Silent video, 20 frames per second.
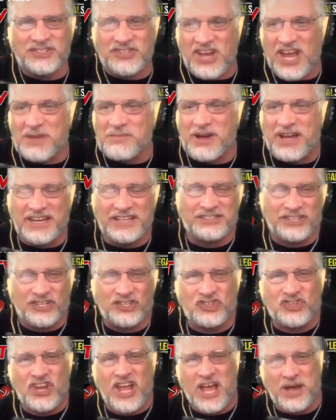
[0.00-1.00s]
go,
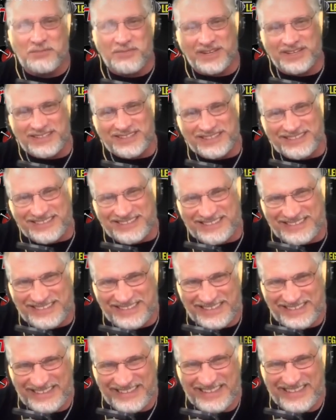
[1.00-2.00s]
go out for a couple a of
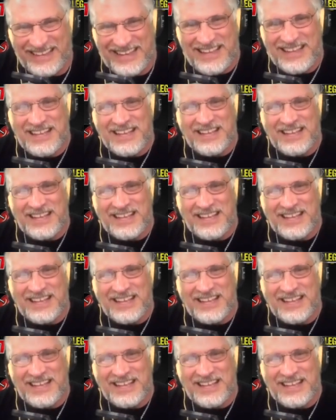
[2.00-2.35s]
cocktails.